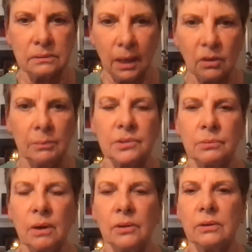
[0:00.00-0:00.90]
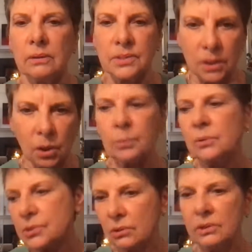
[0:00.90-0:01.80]
element, whether a single
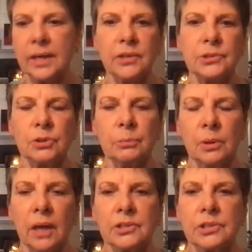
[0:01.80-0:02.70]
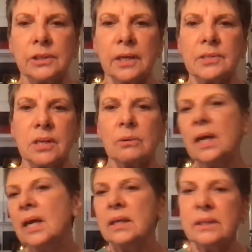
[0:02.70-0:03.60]
person or dance troupe, we're not sure yet. So,
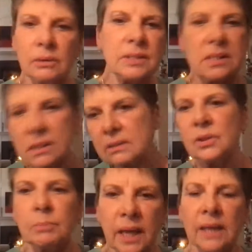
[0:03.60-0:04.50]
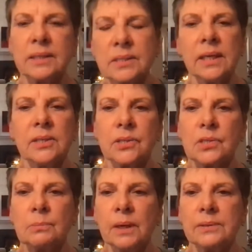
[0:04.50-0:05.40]
it's still in the planning
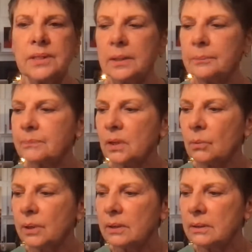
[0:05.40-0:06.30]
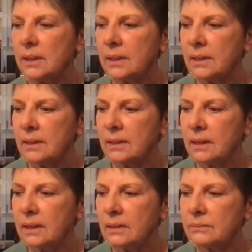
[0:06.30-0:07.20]
stages, but we're
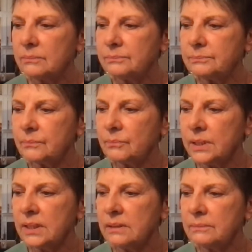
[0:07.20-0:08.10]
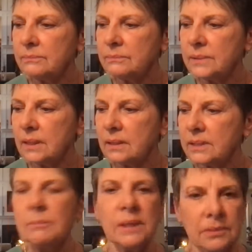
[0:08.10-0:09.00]
really
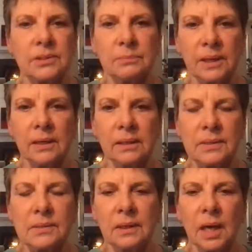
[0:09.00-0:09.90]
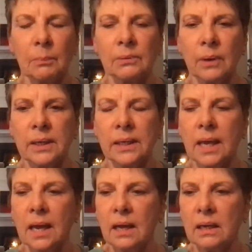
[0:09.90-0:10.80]
committed to getting this thing up and running.
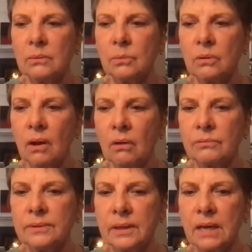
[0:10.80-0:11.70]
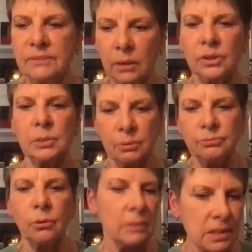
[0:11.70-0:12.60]
It will have not only
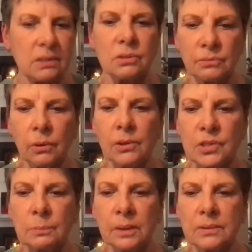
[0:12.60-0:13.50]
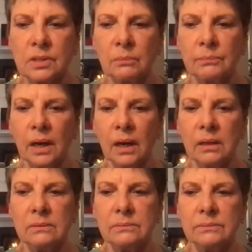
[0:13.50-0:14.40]
performances, of course, but some
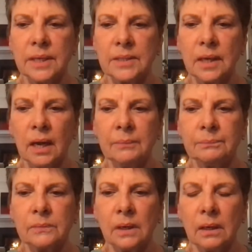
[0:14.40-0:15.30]
daytime